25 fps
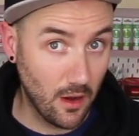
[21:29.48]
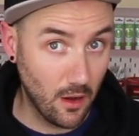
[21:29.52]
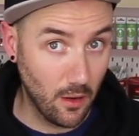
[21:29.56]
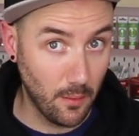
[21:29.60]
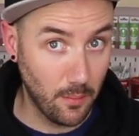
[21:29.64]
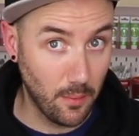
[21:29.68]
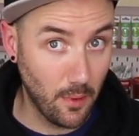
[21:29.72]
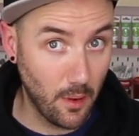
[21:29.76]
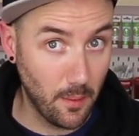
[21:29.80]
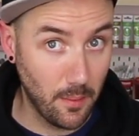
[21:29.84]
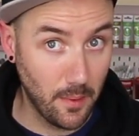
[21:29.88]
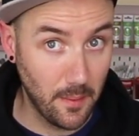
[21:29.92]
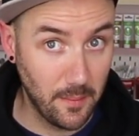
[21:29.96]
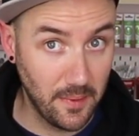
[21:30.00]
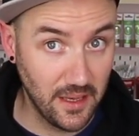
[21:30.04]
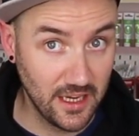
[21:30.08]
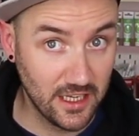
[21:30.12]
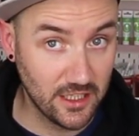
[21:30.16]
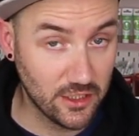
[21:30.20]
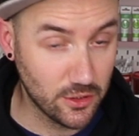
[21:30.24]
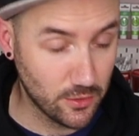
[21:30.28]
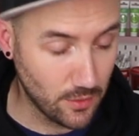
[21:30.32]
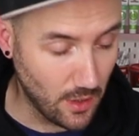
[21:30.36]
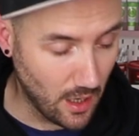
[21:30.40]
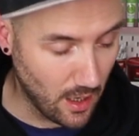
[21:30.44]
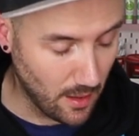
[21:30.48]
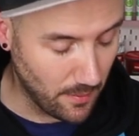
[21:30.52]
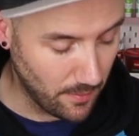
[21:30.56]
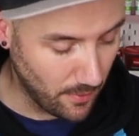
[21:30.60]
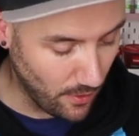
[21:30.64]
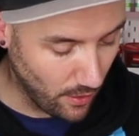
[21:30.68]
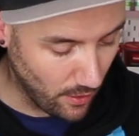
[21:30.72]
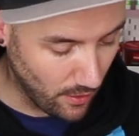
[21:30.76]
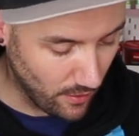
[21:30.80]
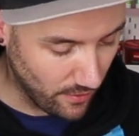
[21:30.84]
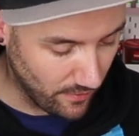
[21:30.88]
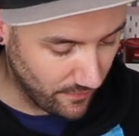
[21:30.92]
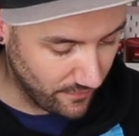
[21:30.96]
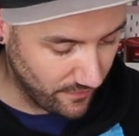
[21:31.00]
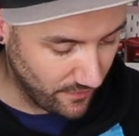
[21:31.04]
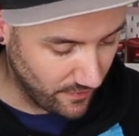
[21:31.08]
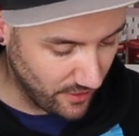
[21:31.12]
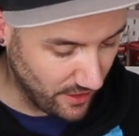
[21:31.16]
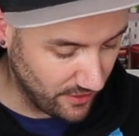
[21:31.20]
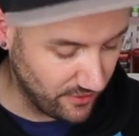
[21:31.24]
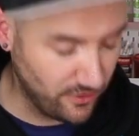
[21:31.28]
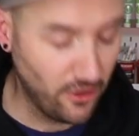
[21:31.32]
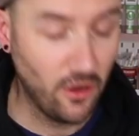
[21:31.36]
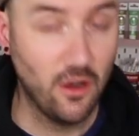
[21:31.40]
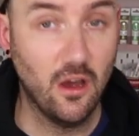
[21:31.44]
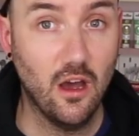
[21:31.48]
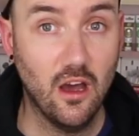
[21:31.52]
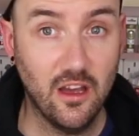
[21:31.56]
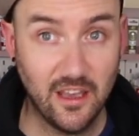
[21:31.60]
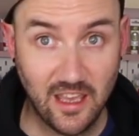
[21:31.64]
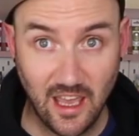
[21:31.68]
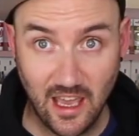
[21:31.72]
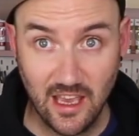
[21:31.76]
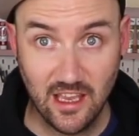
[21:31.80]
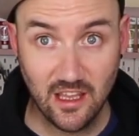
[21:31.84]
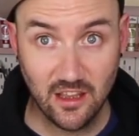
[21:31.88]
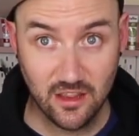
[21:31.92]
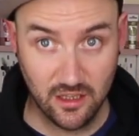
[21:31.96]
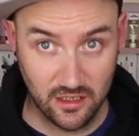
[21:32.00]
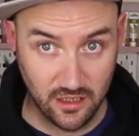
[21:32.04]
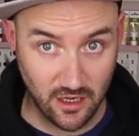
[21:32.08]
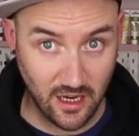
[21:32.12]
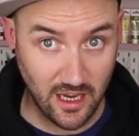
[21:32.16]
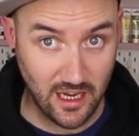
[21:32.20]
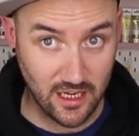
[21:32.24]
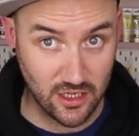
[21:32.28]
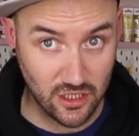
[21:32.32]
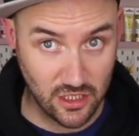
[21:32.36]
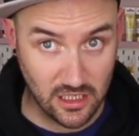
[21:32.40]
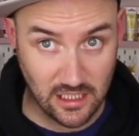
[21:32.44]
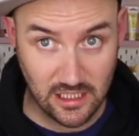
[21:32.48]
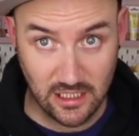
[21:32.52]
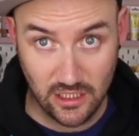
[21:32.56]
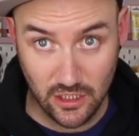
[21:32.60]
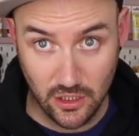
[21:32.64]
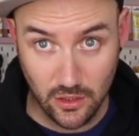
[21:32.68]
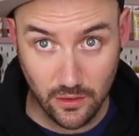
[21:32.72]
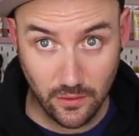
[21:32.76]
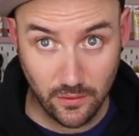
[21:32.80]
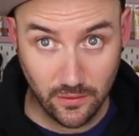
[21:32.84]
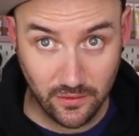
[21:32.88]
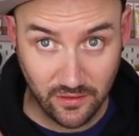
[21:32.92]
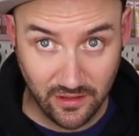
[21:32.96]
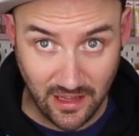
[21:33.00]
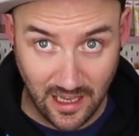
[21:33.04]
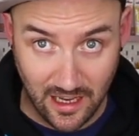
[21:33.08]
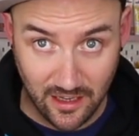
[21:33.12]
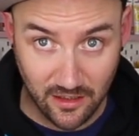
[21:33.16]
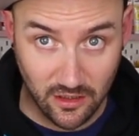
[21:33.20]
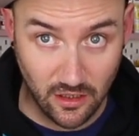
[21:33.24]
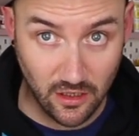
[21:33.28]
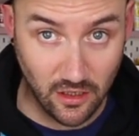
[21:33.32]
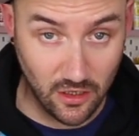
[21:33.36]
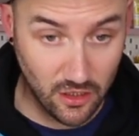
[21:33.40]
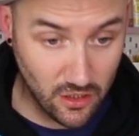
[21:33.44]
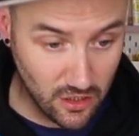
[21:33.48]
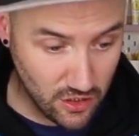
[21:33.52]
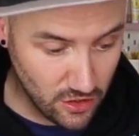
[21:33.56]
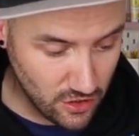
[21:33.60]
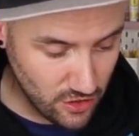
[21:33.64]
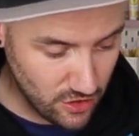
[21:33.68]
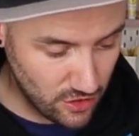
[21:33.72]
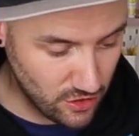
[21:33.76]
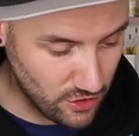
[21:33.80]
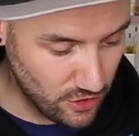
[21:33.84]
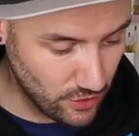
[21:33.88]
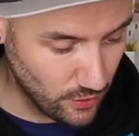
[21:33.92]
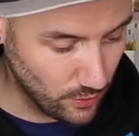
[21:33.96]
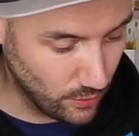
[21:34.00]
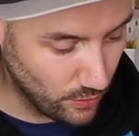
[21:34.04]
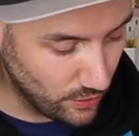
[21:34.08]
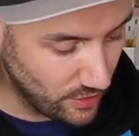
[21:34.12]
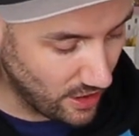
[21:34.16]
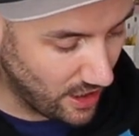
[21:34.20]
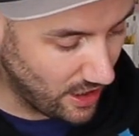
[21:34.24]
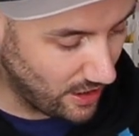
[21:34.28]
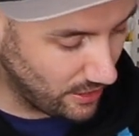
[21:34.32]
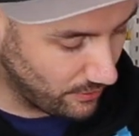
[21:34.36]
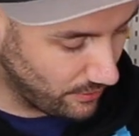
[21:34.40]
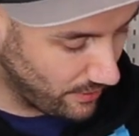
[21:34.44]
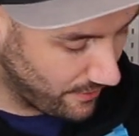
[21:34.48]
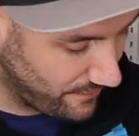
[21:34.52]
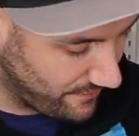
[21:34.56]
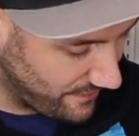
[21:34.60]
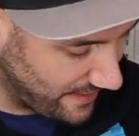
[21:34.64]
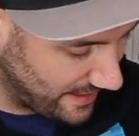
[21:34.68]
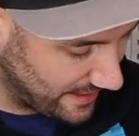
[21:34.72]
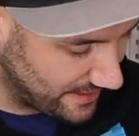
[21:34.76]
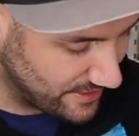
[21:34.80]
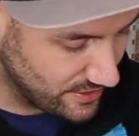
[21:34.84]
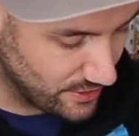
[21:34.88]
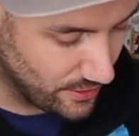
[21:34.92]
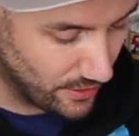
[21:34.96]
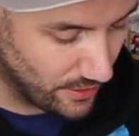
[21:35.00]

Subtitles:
I'll pop a picture up of a cake that I actually used that dual colour effect